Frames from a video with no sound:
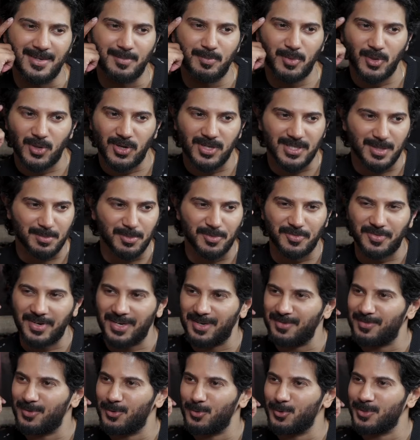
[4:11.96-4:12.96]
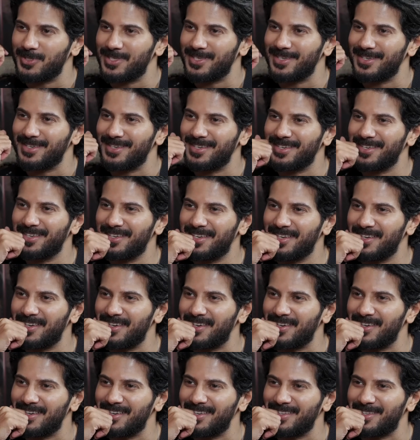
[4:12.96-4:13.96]
because I'm afraid of losing
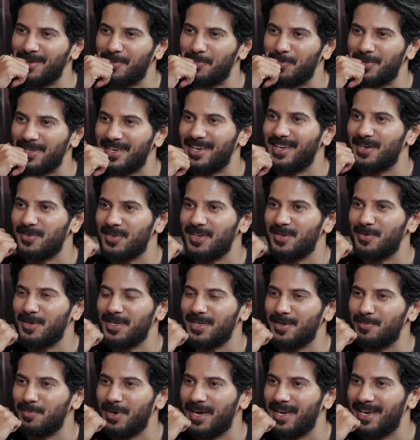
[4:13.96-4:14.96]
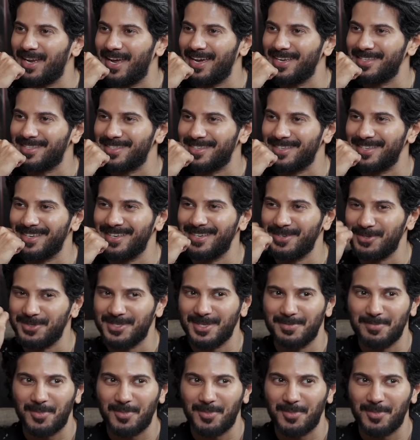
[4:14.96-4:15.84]
something like in a bad accident. Like when you